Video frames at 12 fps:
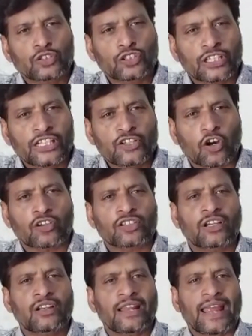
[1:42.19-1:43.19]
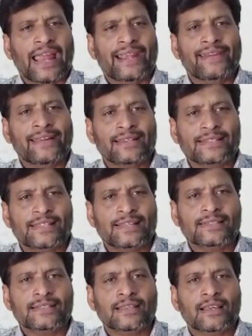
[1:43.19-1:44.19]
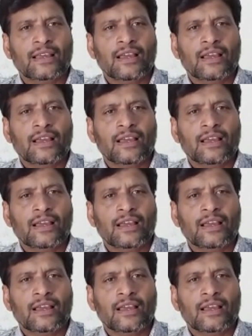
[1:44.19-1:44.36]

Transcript: three doctors and nurses